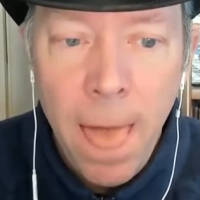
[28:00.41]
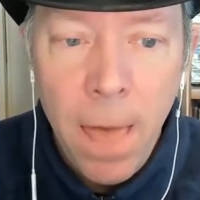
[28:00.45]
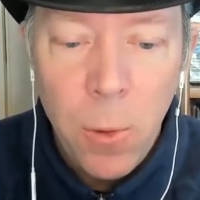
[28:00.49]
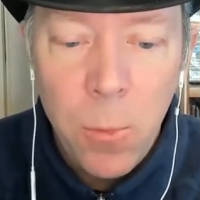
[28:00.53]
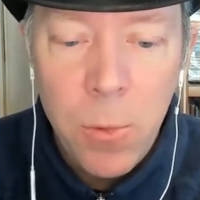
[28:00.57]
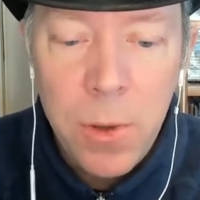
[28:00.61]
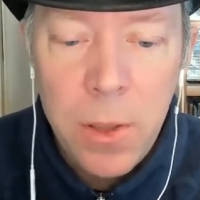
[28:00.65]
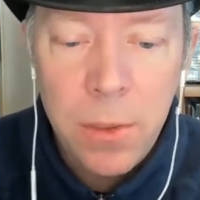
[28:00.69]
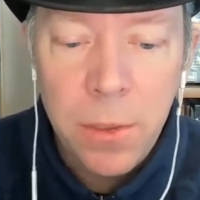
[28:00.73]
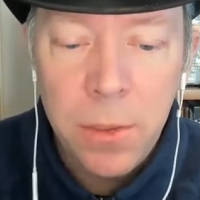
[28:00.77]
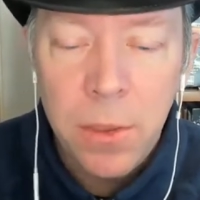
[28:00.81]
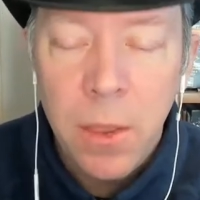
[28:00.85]

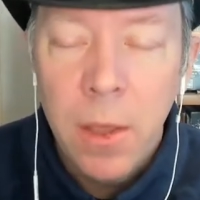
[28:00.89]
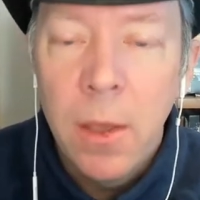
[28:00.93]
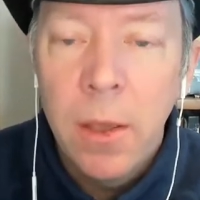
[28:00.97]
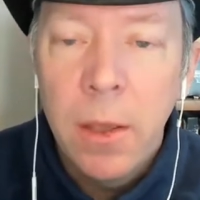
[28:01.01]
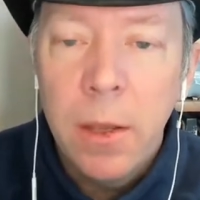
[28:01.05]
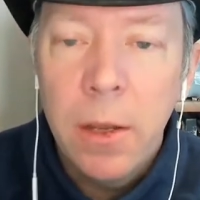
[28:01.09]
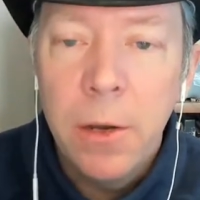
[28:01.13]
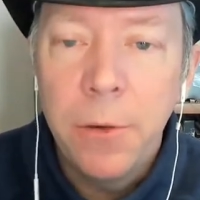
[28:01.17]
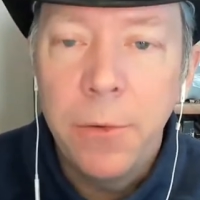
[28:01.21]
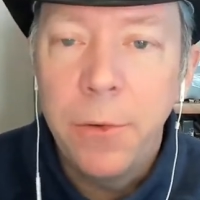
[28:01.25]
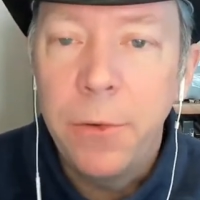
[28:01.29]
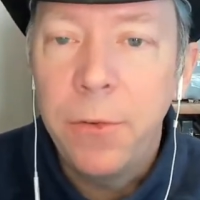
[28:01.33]
with
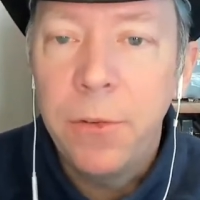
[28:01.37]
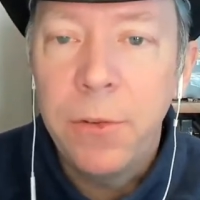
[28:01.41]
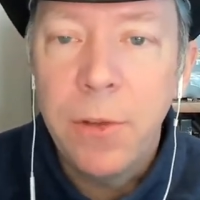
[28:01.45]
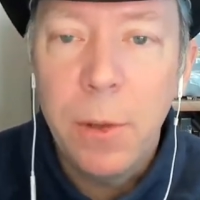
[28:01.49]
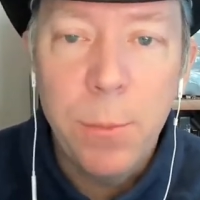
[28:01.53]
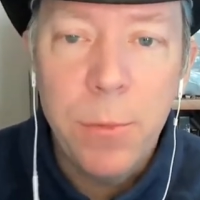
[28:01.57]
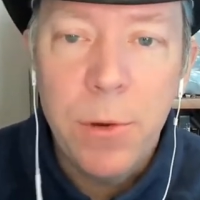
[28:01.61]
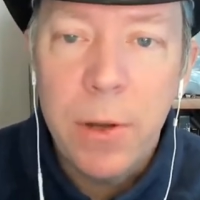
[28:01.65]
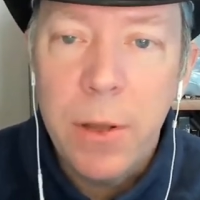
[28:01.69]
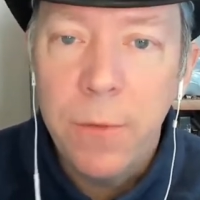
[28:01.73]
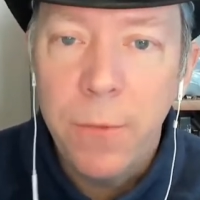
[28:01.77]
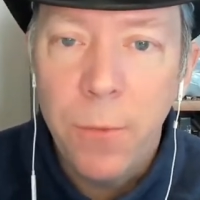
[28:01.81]
here's a
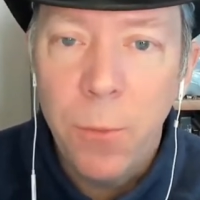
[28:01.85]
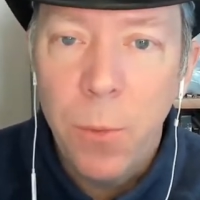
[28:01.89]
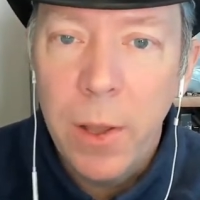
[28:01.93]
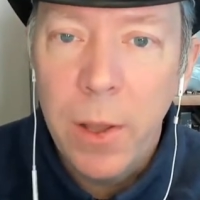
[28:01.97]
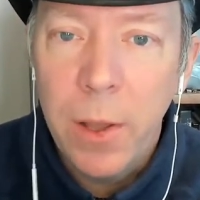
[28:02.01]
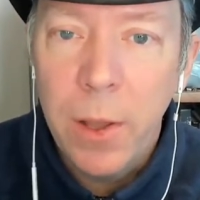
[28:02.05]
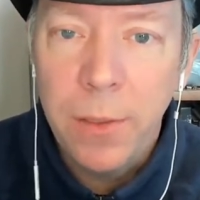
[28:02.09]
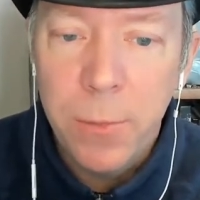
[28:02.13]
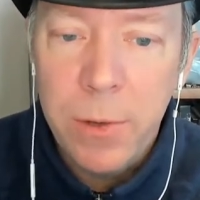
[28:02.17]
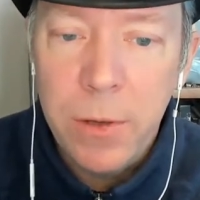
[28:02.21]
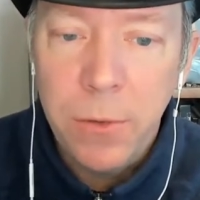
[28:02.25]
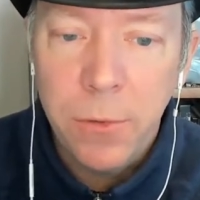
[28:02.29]
summary of what
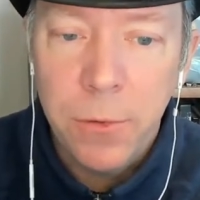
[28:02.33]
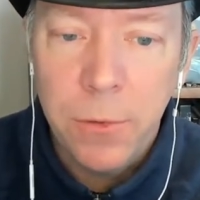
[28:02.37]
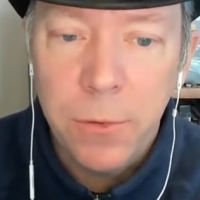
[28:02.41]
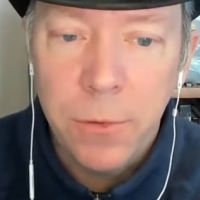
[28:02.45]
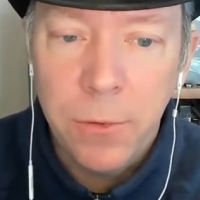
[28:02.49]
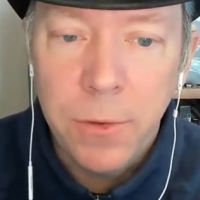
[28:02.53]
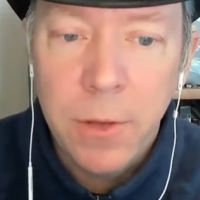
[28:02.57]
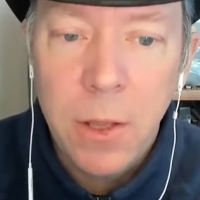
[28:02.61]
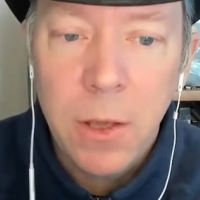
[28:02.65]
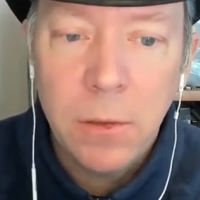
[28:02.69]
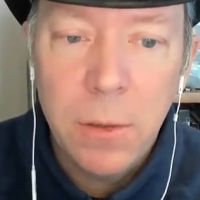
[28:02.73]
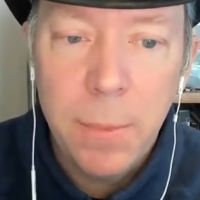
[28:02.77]
the
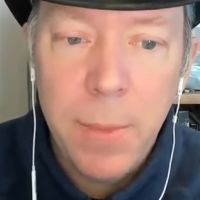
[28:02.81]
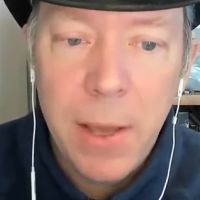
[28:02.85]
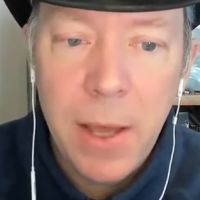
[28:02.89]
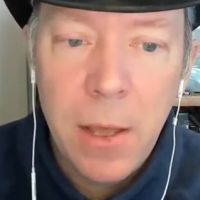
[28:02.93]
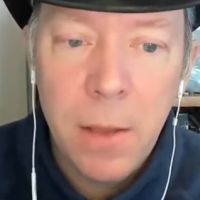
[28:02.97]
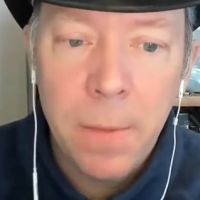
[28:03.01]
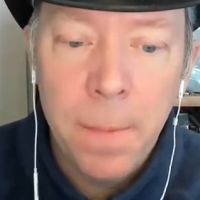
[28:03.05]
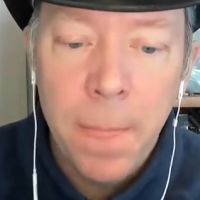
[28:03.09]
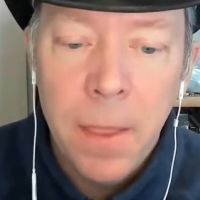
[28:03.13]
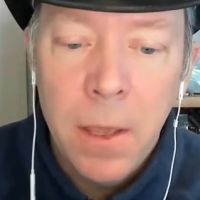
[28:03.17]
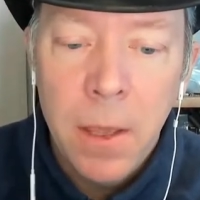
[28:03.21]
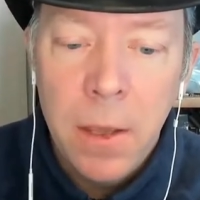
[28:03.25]
researchers talked
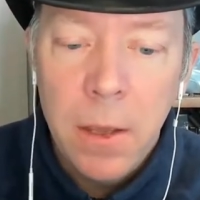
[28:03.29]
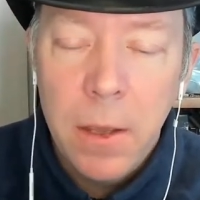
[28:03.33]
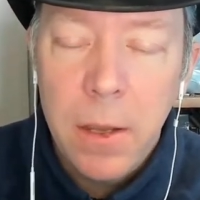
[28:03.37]
about.